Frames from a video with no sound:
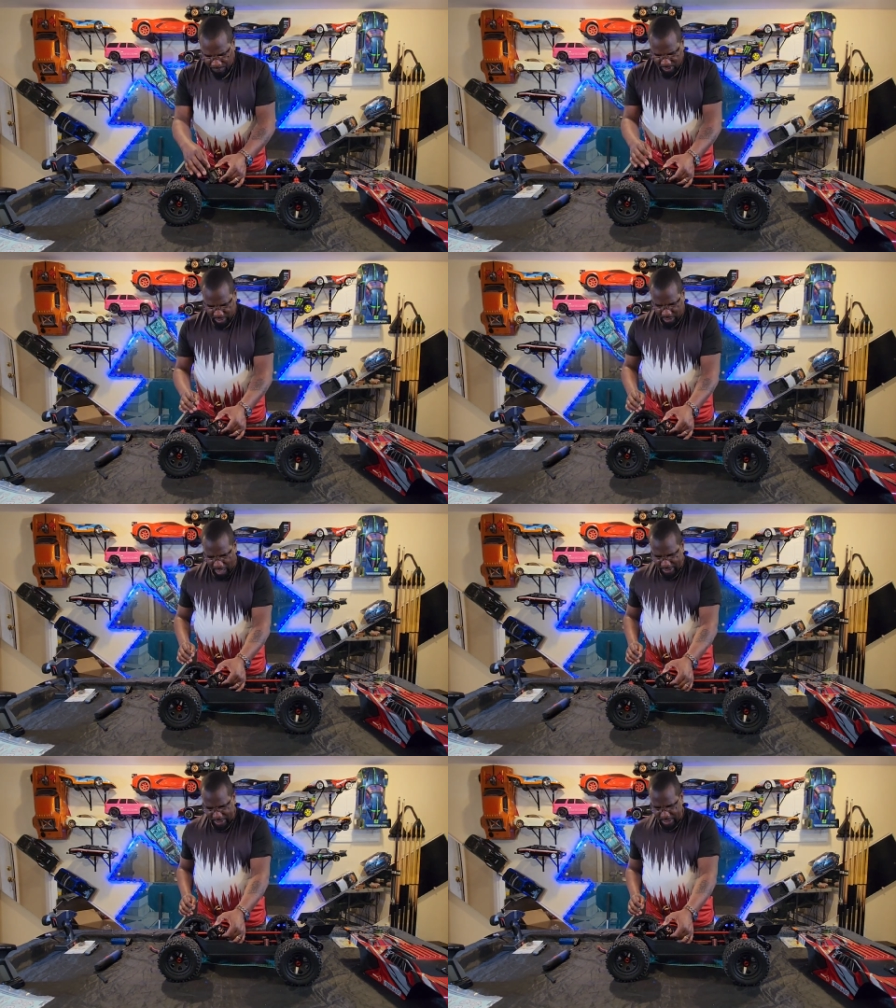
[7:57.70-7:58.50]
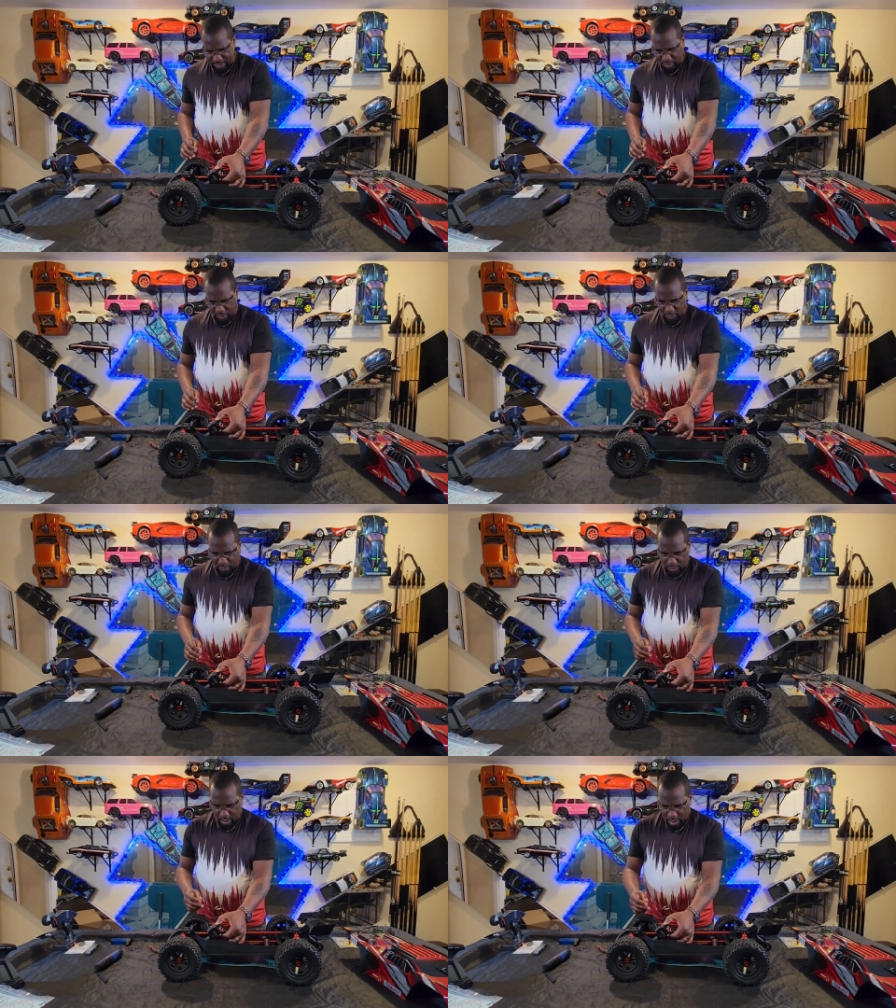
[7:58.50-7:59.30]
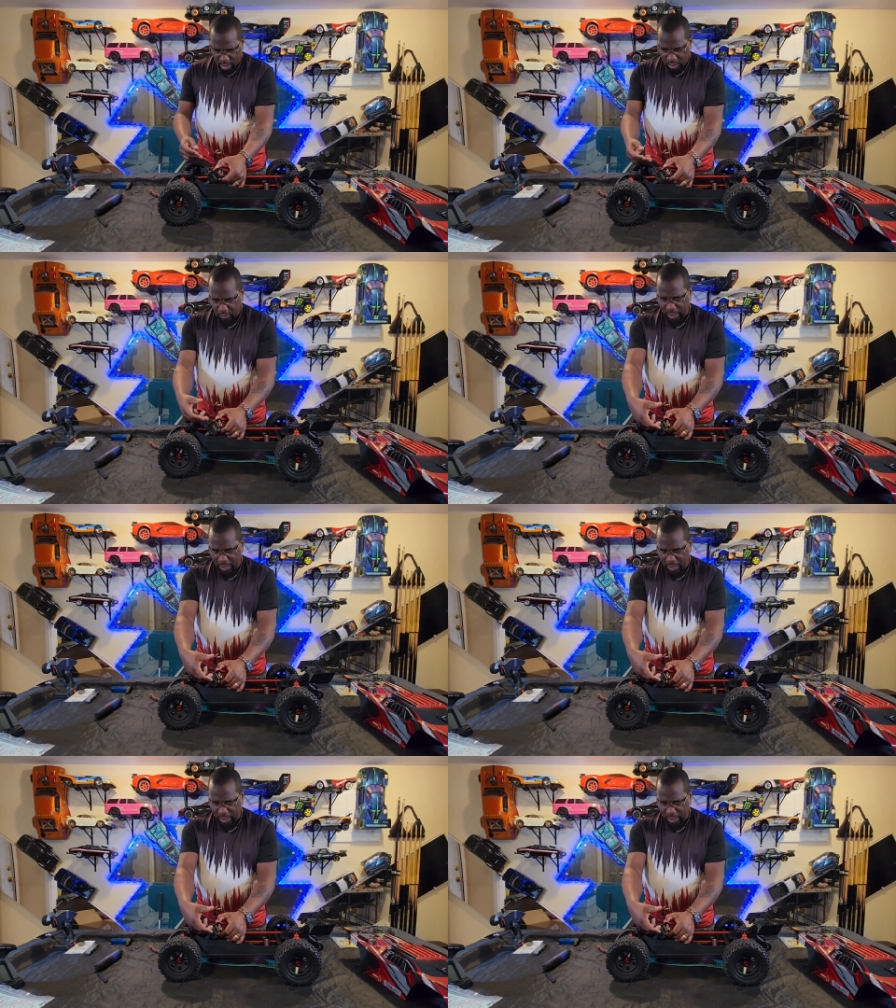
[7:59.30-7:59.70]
up inside there, so you